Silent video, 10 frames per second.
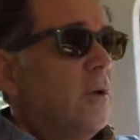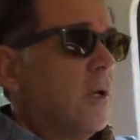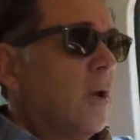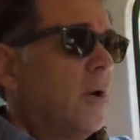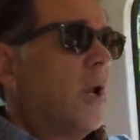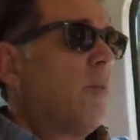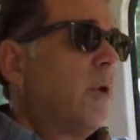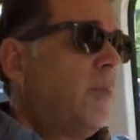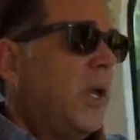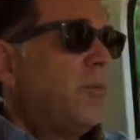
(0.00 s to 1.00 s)
You could load it up
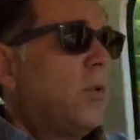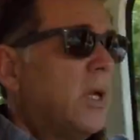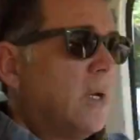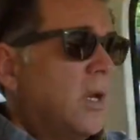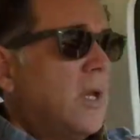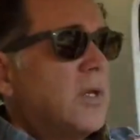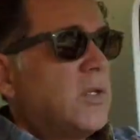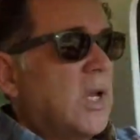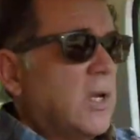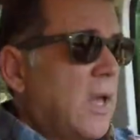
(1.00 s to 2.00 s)
with people and
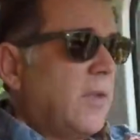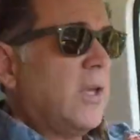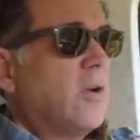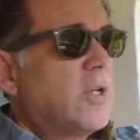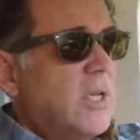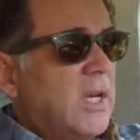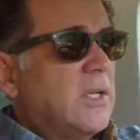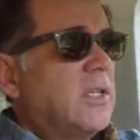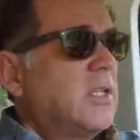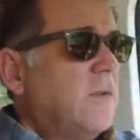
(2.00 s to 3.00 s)
sail down the interstate
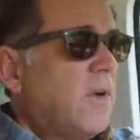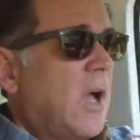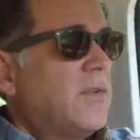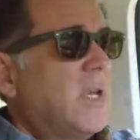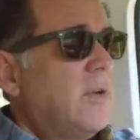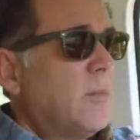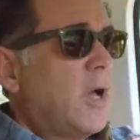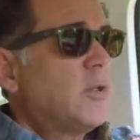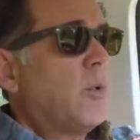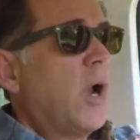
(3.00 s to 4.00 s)
at 65, 70
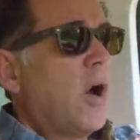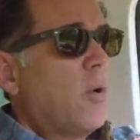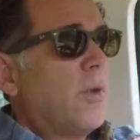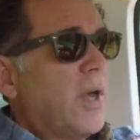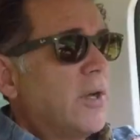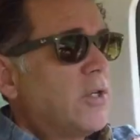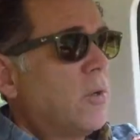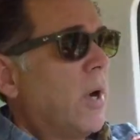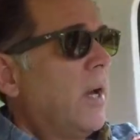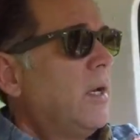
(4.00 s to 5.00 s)
miles per hour without a
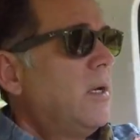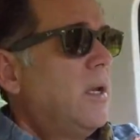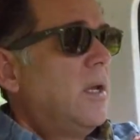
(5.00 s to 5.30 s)
strain.